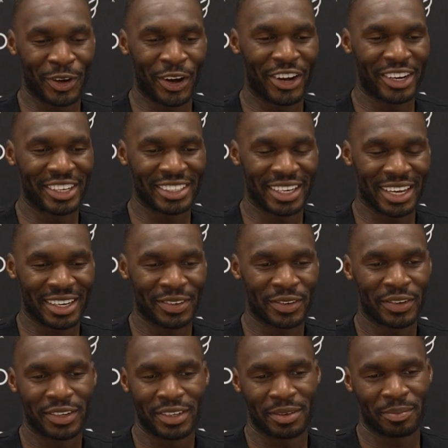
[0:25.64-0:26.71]
early
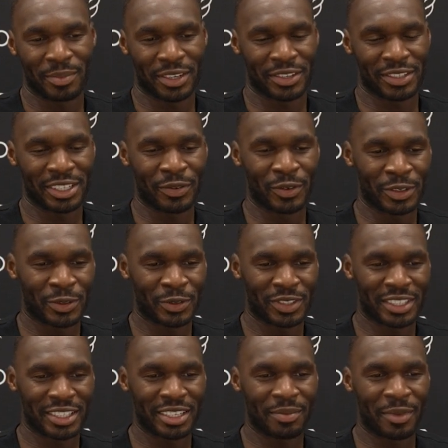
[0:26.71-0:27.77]
now, because they want to
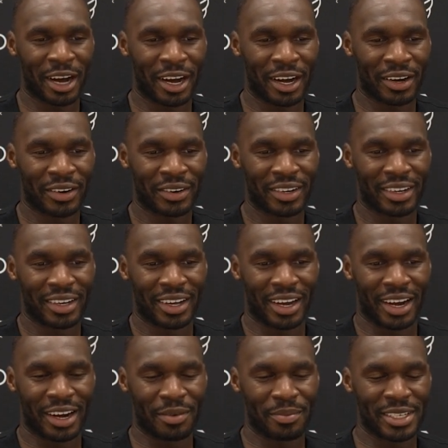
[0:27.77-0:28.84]
see him how
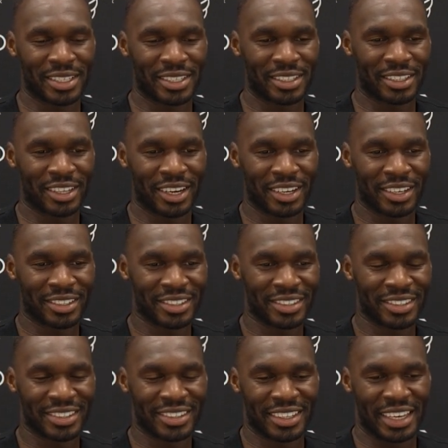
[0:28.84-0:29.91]
Messi
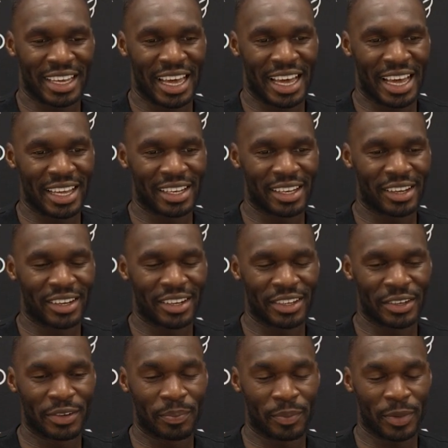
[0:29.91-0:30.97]
does.
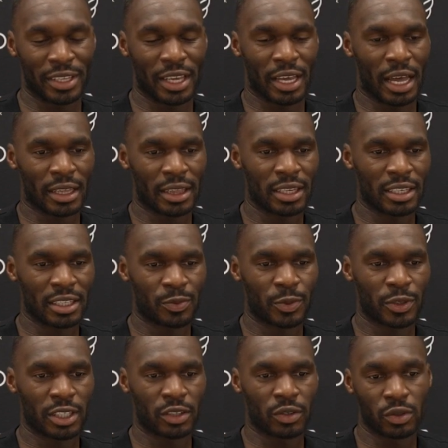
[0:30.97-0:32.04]
And but yeah, I think it's
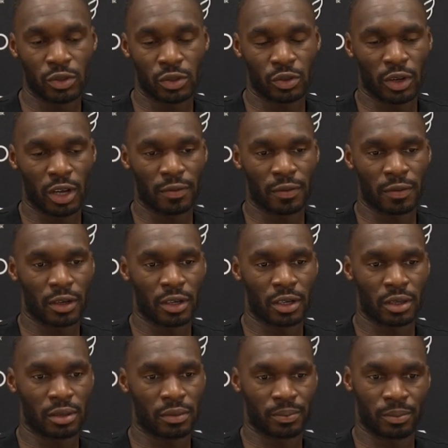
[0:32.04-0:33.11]
pretty cool to
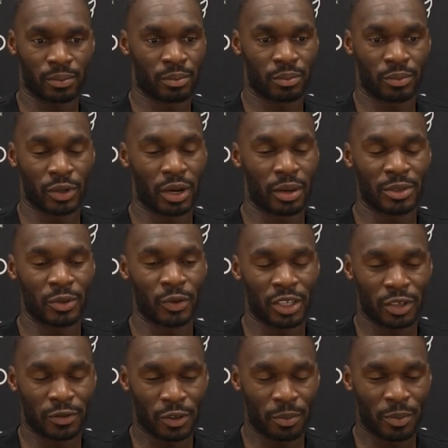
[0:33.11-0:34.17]
have probably
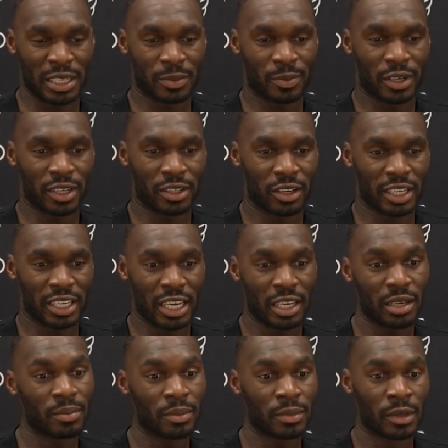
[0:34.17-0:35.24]
one of the best players in the
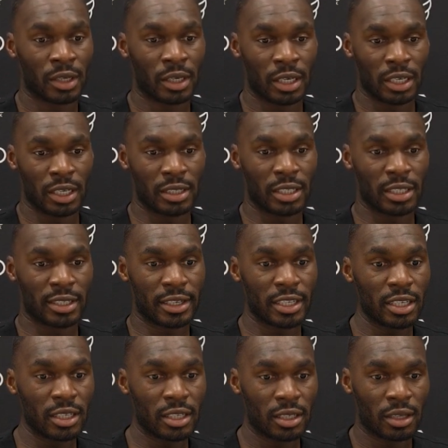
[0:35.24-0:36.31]
game in this
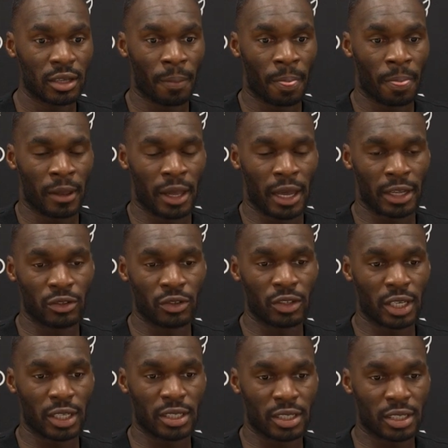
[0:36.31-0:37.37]
league. And you
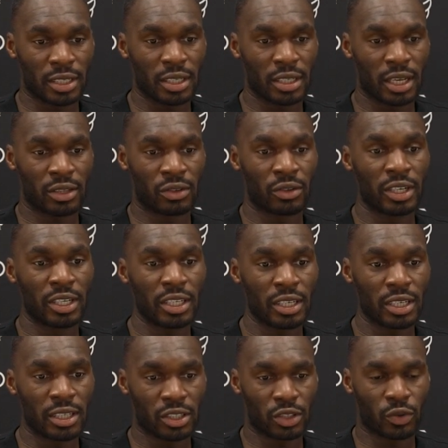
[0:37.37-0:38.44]
can see that the
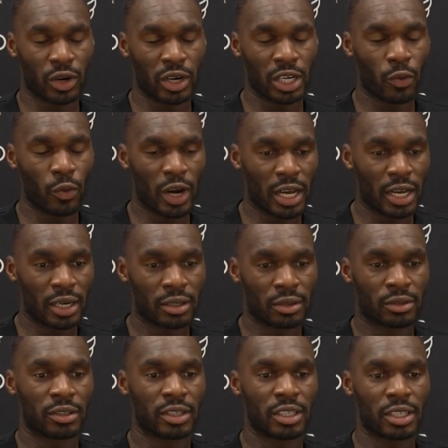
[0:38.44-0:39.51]
league is growing well,
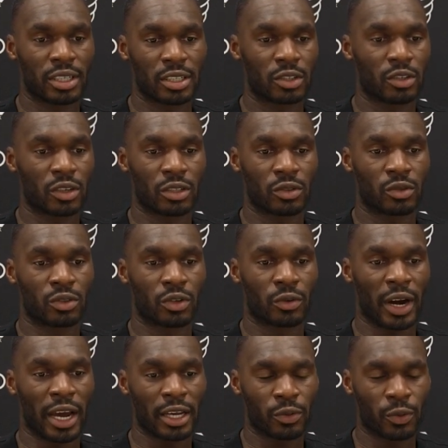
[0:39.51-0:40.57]
the league is going to the
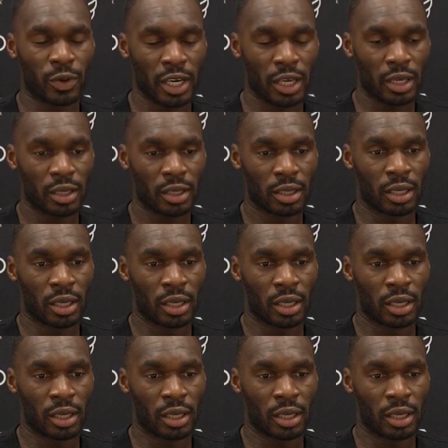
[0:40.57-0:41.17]
right way,